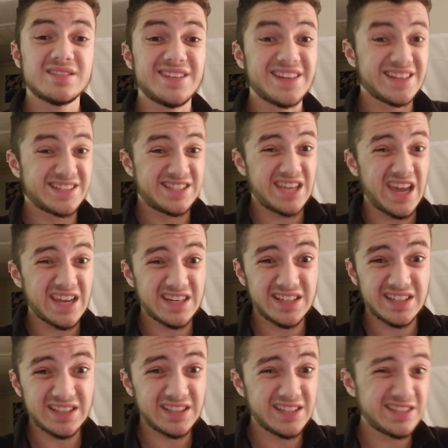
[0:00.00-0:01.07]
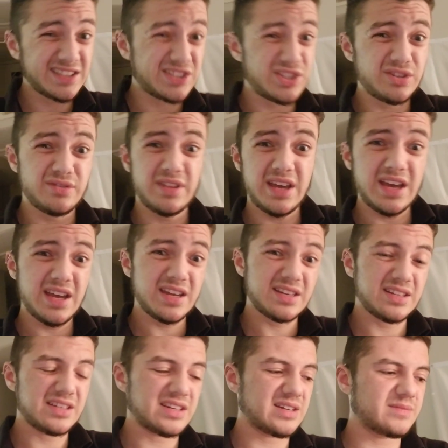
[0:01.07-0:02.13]
I could technically do that,
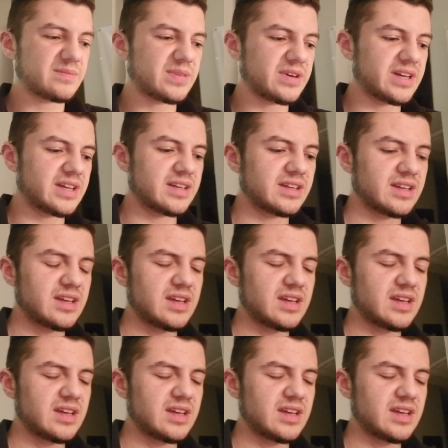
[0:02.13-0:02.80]
but